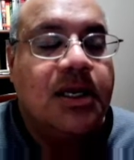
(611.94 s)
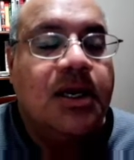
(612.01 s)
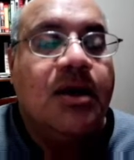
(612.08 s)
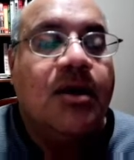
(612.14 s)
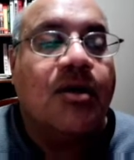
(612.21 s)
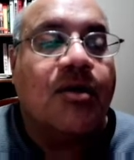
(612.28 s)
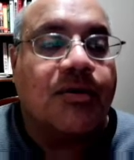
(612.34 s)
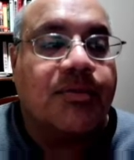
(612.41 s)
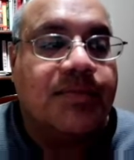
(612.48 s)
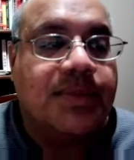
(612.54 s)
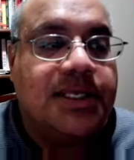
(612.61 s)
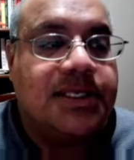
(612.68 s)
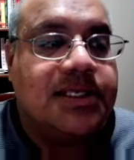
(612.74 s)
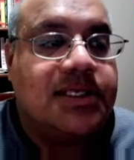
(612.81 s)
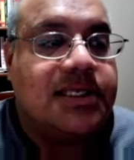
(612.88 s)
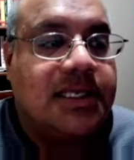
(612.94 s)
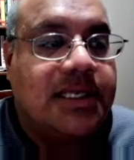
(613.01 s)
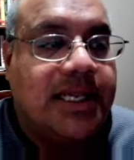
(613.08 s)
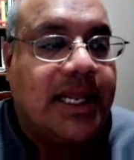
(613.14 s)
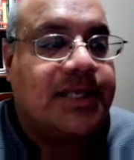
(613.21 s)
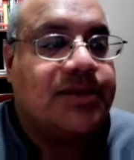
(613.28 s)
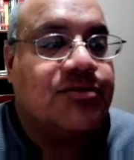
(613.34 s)
or misses the
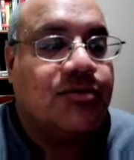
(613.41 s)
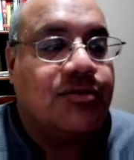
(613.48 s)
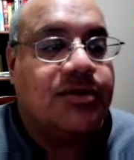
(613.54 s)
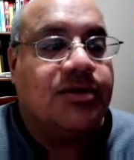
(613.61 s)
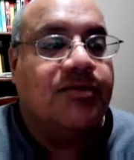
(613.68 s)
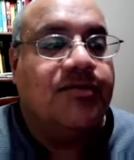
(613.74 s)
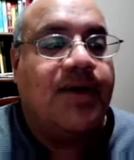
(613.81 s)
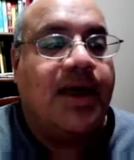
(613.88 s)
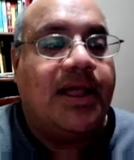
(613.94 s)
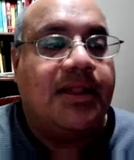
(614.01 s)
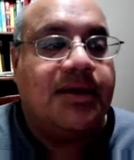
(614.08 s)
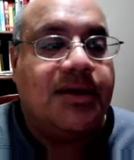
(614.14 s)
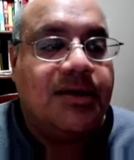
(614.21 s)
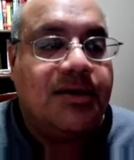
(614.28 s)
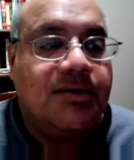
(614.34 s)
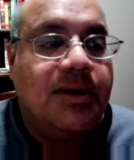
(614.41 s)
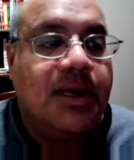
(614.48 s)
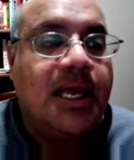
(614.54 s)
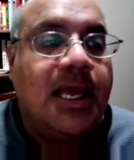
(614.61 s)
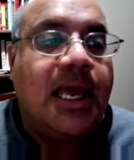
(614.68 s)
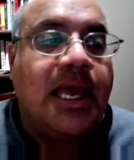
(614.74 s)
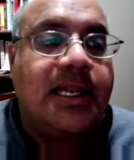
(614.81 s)
next ordinal value,
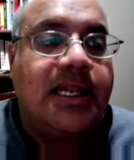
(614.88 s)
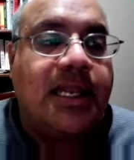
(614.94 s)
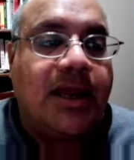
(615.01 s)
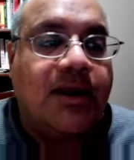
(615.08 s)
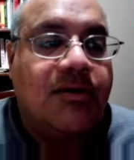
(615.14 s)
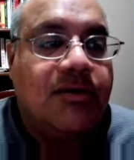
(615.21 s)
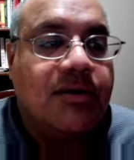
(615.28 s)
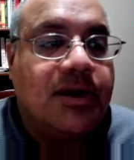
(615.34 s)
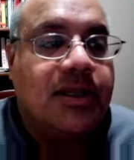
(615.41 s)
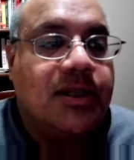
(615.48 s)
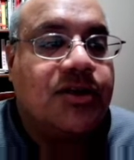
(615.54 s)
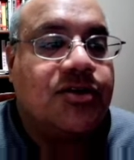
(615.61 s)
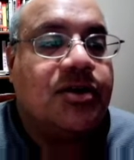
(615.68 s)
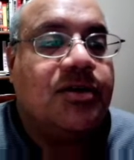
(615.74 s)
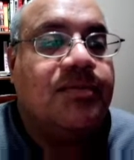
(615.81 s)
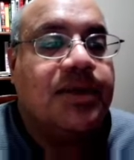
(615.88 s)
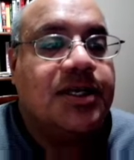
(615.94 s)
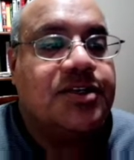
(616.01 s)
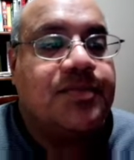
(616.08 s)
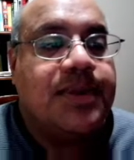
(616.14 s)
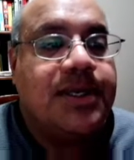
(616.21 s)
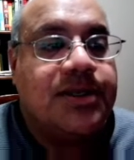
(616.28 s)
an error condition
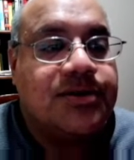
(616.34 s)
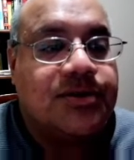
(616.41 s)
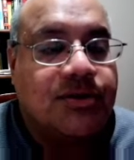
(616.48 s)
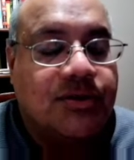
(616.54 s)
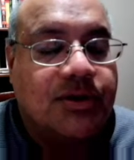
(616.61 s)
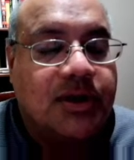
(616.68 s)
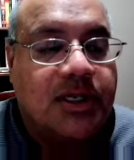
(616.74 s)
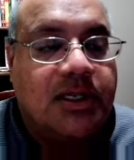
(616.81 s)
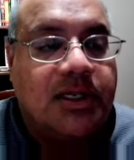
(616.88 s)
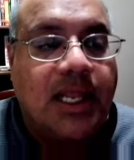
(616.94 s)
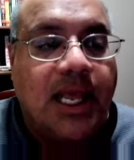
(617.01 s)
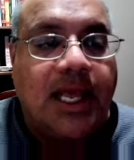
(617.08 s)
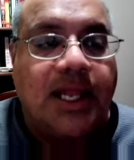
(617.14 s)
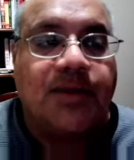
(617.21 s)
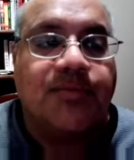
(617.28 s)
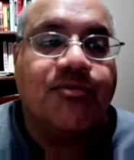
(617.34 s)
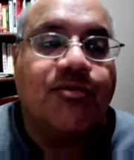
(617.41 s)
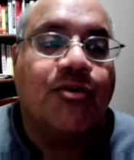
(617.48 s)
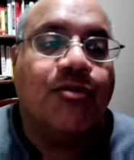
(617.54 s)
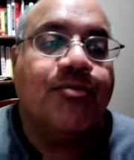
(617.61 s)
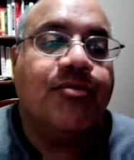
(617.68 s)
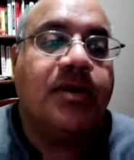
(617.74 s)
must be asserted and
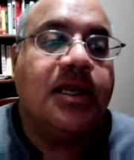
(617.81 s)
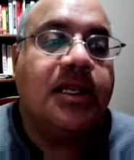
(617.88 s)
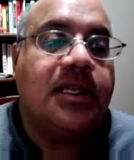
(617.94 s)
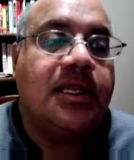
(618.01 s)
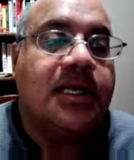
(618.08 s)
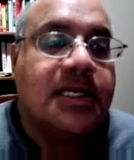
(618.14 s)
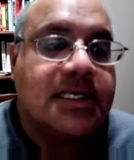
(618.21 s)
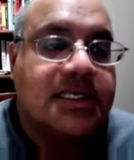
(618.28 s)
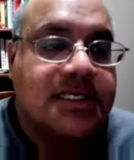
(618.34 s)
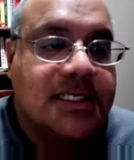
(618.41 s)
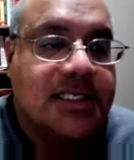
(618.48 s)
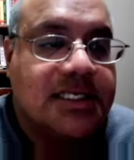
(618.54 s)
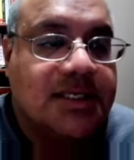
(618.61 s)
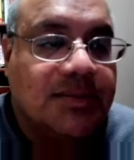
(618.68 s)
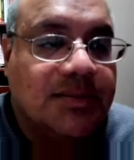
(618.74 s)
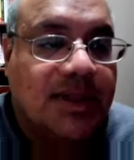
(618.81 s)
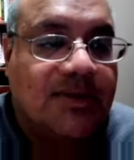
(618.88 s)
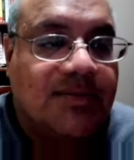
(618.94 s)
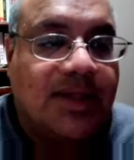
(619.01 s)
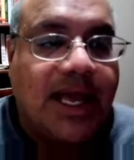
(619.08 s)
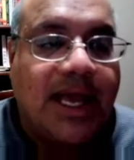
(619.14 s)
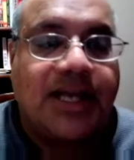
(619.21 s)
appropriate
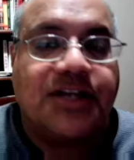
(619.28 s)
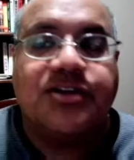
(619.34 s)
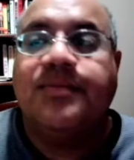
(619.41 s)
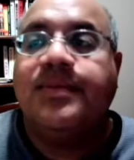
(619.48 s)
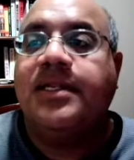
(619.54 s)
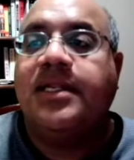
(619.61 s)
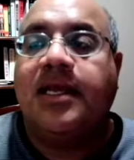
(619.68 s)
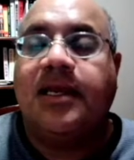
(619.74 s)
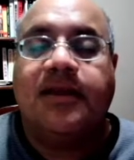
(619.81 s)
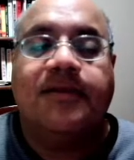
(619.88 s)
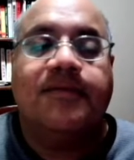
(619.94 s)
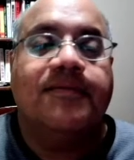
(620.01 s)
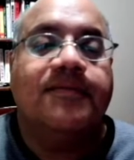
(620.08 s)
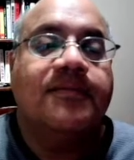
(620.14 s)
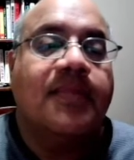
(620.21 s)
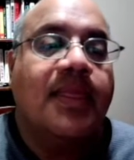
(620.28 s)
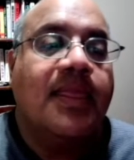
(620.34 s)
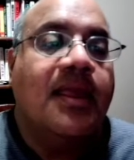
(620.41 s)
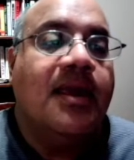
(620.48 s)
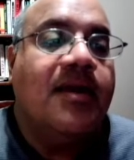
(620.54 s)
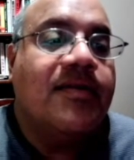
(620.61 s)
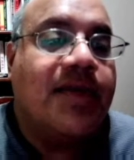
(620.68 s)
system-level action be taken.
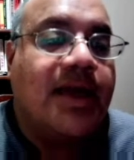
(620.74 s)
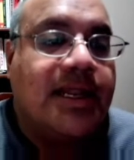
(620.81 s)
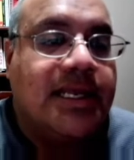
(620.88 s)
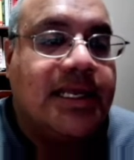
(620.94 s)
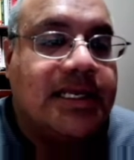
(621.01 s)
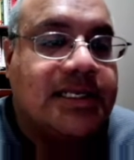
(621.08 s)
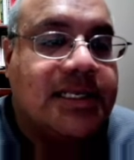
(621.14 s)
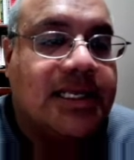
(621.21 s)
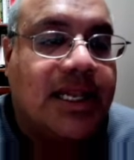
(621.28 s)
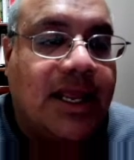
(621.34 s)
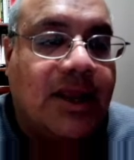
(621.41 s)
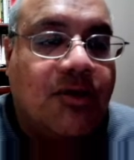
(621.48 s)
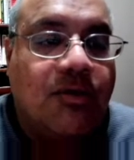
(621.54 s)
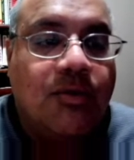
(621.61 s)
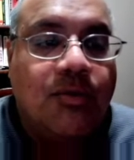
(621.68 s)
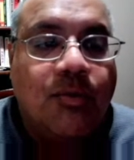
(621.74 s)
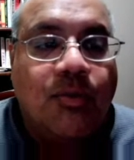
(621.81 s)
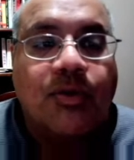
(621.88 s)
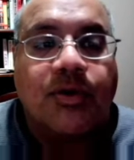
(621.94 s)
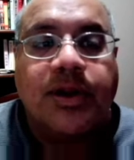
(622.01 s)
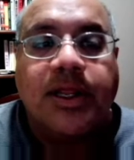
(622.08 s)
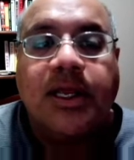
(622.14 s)
That is, an error
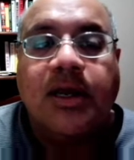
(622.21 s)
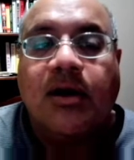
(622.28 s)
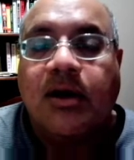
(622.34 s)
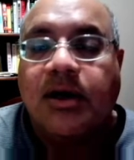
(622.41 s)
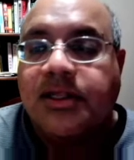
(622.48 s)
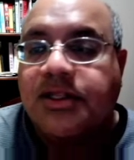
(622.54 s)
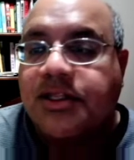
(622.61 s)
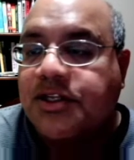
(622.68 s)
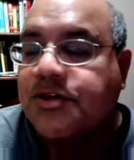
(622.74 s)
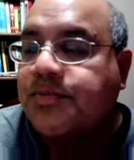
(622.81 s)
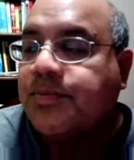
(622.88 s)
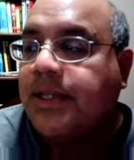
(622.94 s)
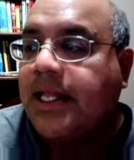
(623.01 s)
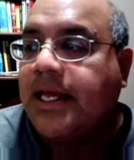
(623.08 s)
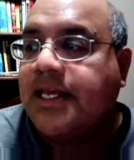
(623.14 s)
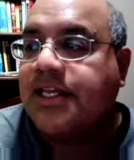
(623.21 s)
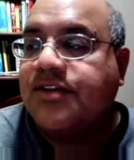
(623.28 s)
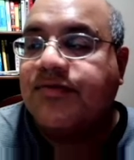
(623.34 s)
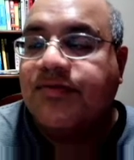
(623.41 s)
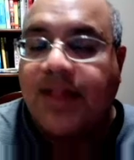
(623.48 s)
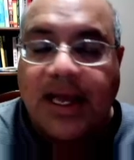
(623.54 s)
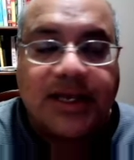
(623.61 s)
warning on the display is
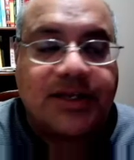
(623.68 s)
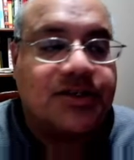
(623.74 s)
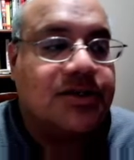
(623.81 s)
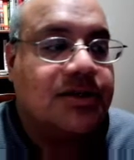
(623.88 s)
flashed.